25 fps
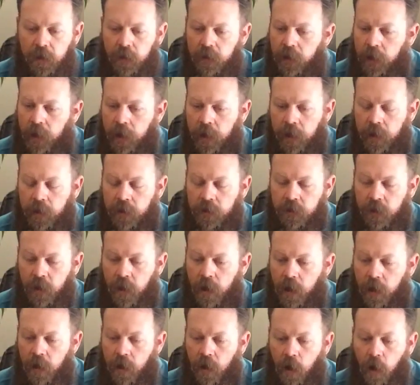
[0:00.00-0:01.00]
and
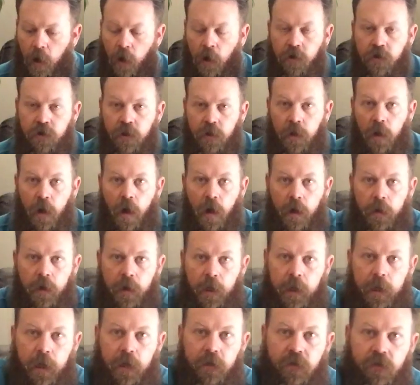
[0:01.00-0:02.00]
Archelon,
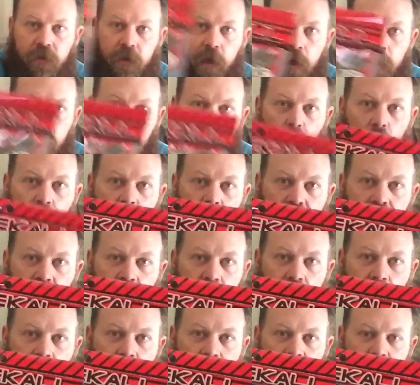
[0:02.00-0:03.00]
I guess is how you want to
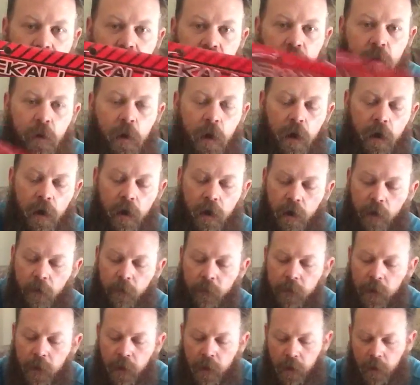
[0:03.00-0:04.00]
say it.
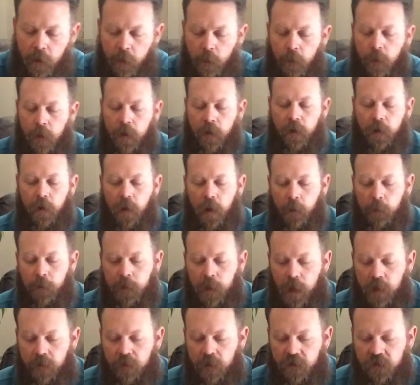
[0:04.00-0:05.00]
But I'm
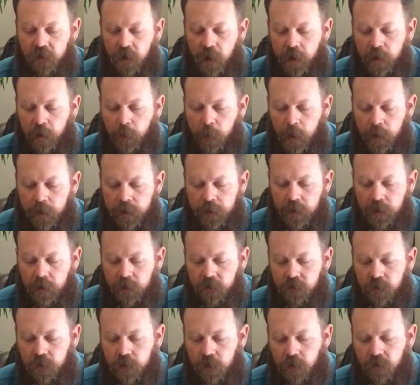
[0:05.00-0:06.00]
kind of excited about
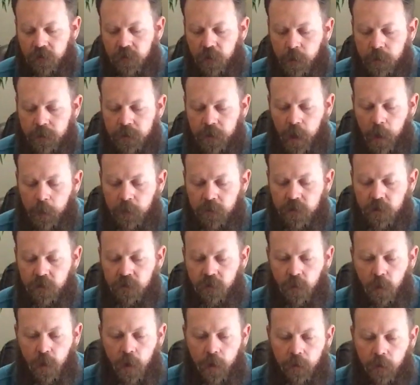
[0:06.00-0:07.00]
this. You know, summertime's
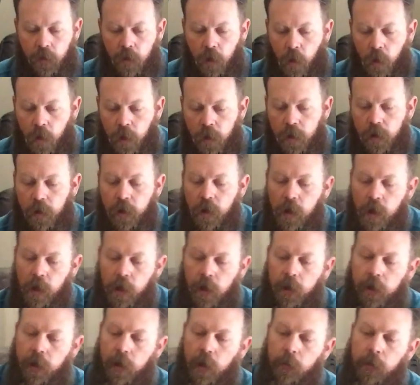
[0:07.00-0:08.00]
just around the corner,
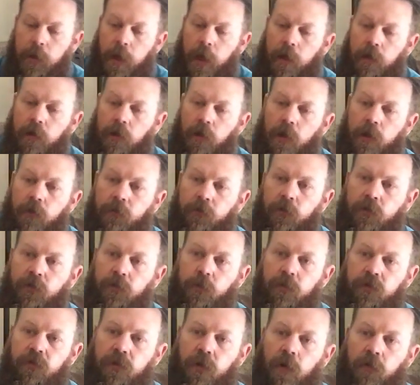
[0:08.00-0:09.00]
and I'm kind of looking for
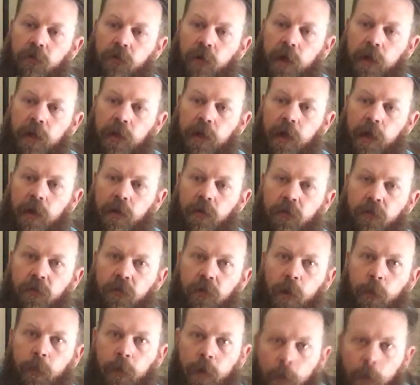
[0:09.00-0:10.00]
some stuff I can kind of flip